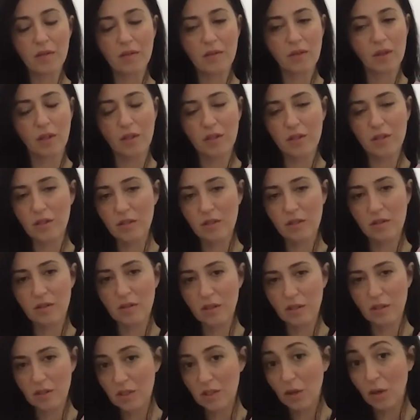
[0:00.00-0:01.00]

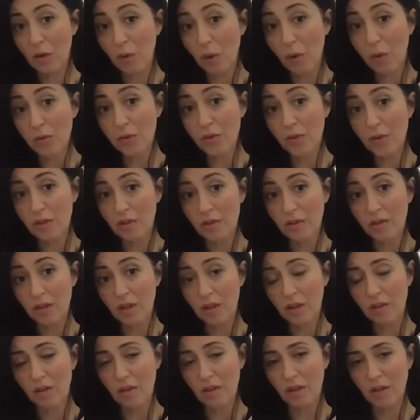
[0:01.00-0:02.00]
there's a growth
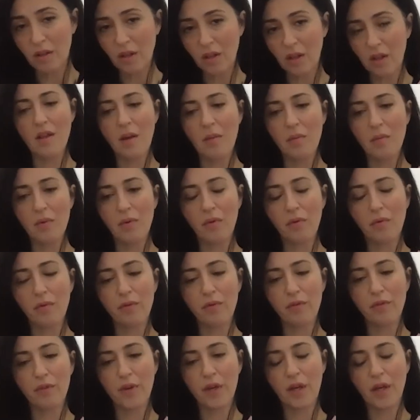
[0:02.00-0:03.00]
in number of
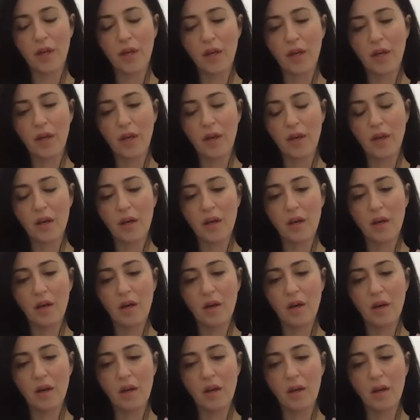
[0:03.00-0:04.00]

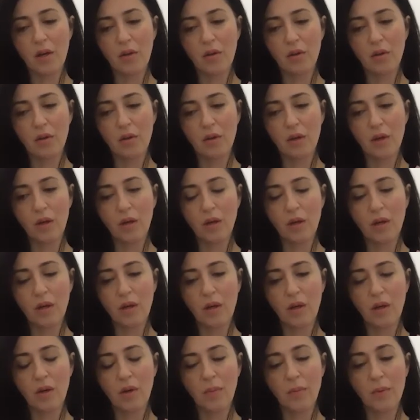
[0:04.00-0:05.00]
EU
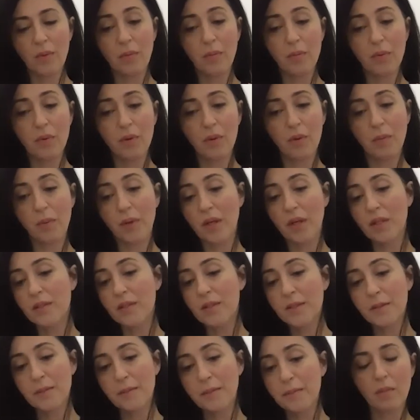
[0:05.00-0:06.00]
people, but
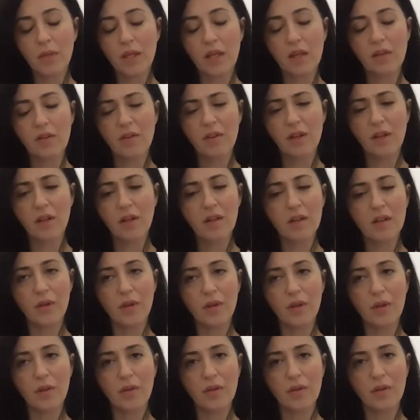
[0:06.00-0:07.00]
I think
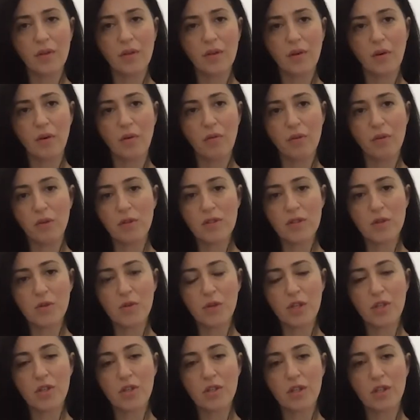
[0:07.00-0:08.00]
the overall
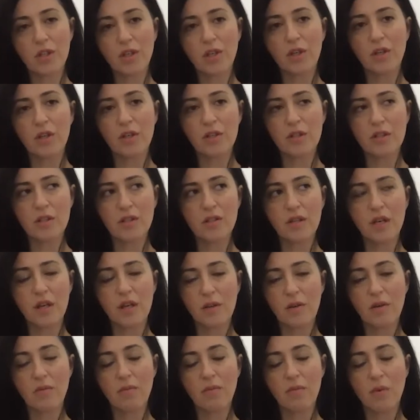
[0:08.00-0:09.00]
situation here is
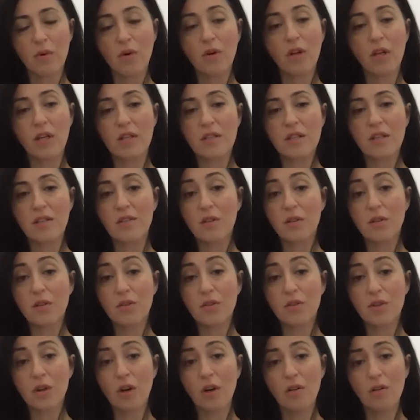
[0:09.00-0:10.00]
more or less under
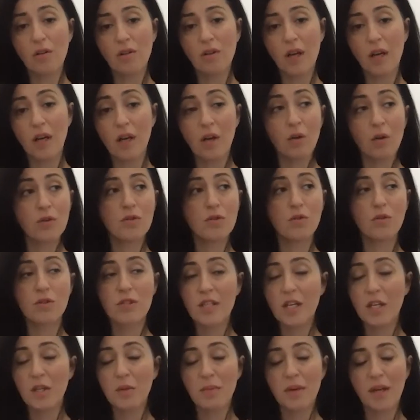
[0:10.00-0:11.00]
control. I also
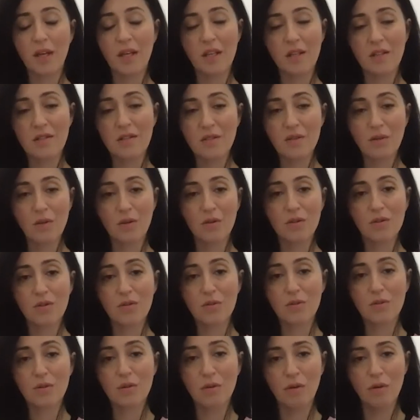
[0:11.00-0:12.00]
sent my kids to
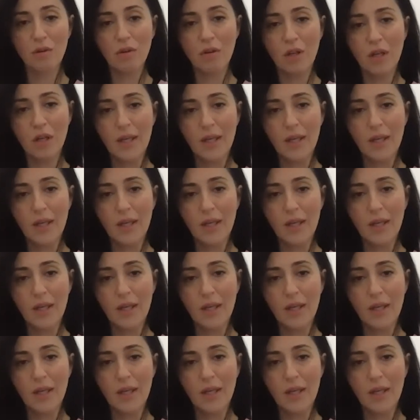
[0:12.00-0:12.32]
school.